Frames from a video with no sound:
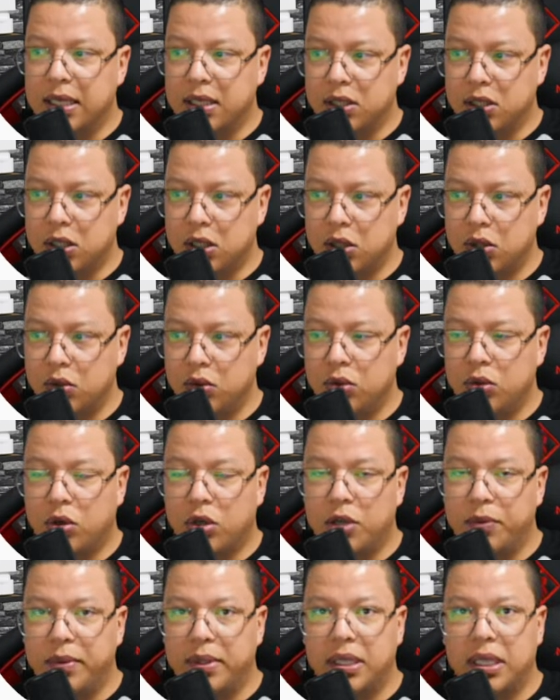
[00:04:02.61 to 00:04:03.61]
So
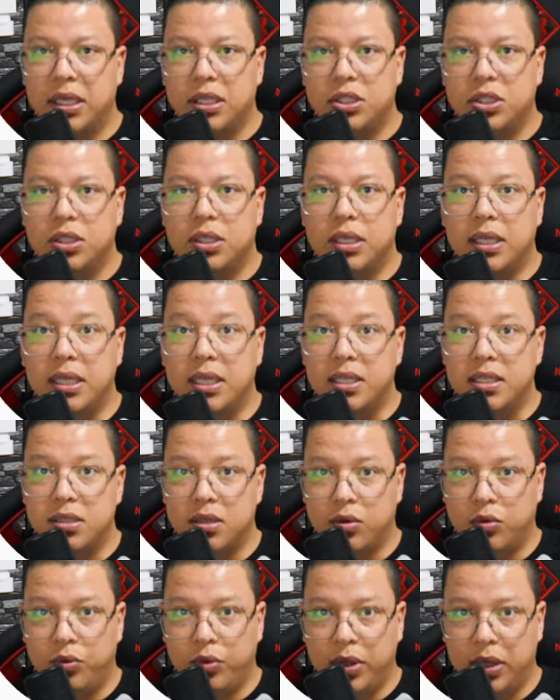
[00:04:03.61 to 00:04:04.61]
documentation
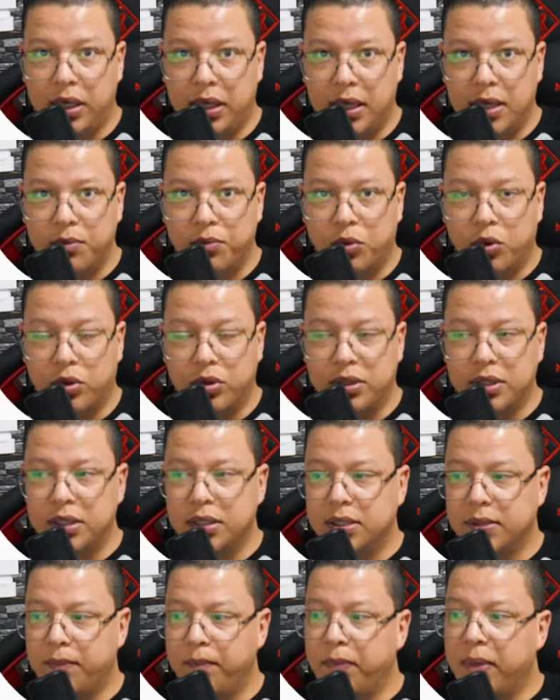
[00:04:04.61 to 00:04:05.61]
is really
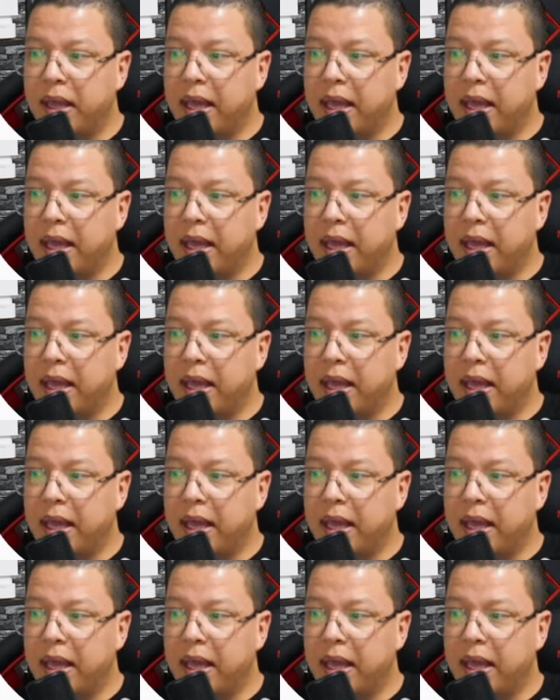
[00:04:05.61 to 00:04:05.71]
important.